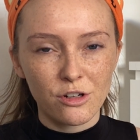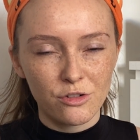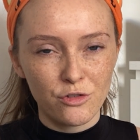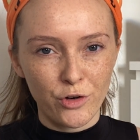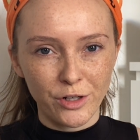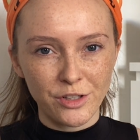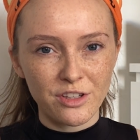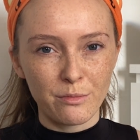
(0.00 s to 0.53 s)

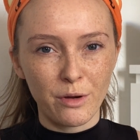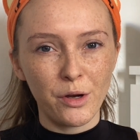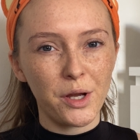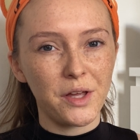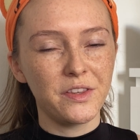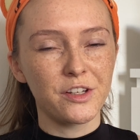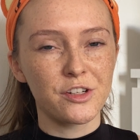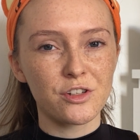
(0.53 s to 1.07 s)
drowns them out
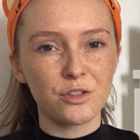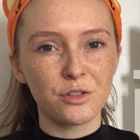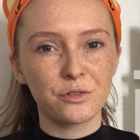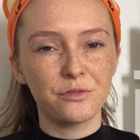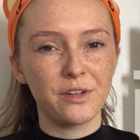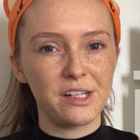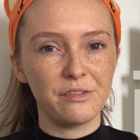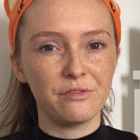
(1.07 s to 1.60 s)
and they just look
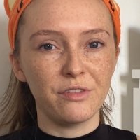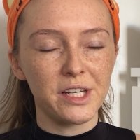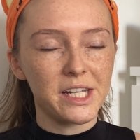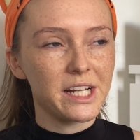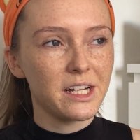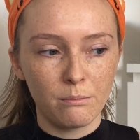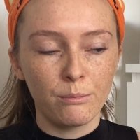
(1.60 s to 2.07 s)
very funny.